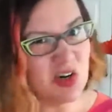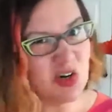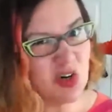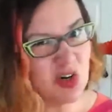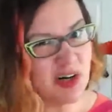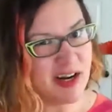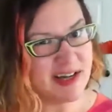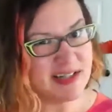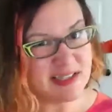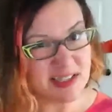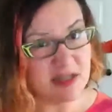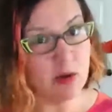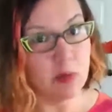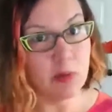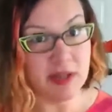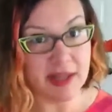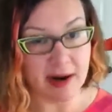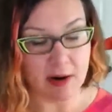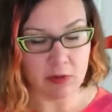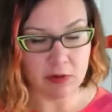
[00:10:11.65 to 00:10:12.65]
good idea
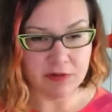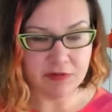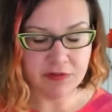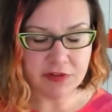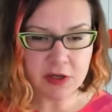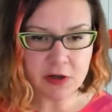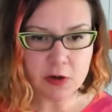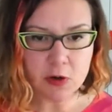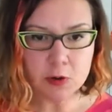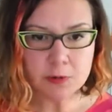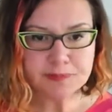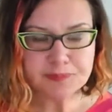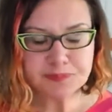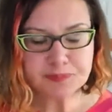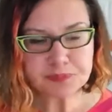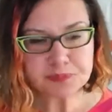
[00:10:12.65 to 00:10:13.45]
without review